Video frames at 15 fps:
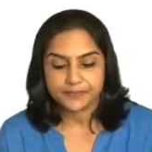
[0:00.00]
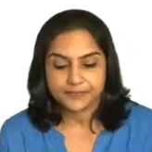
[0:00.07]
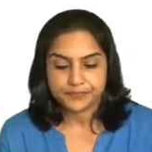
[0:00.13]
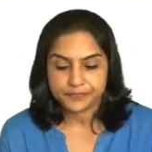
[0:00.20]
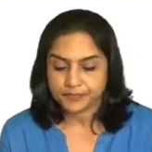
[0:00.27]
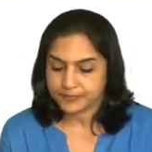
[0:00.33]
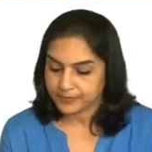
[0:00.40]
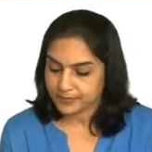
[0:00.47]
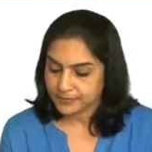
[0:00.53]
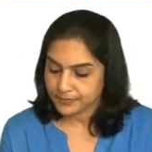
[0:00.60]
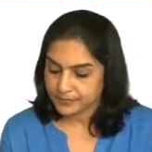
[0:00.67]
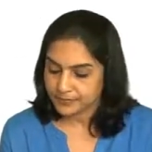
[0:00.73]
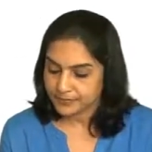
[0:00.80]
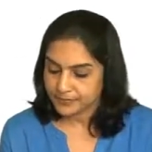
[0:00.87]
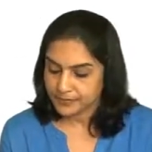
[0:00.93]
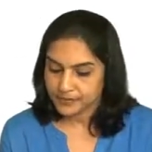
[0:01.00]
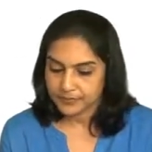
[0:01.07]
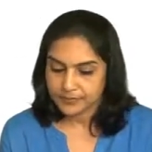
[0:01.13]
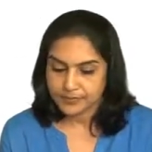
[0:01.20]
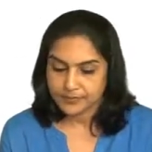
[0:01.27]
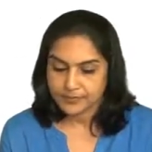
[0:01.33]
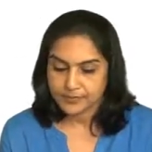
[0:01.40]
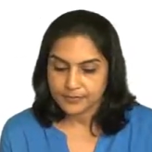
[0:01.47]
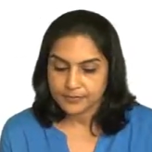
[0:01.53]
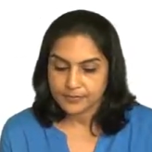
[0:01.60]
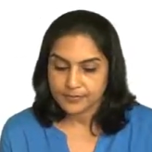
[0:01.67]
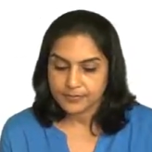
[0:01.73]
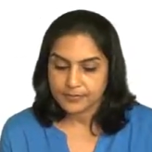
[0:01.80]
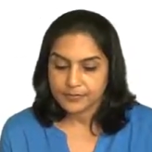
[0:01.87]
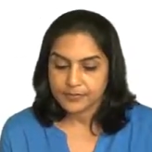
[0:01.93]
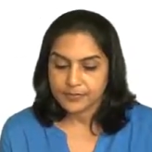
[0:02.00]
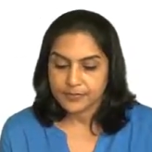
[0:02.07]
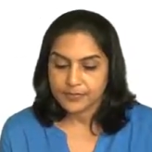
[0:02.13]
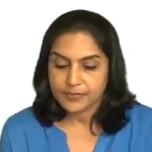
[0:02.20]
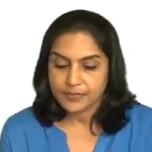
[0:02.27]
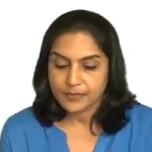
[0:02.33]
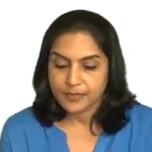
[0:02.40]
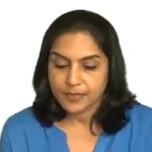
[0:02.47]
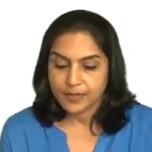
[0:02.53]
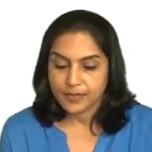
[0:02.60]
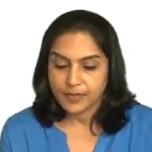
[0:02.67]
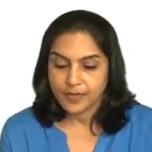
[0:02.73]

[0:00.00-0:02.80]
[no speech]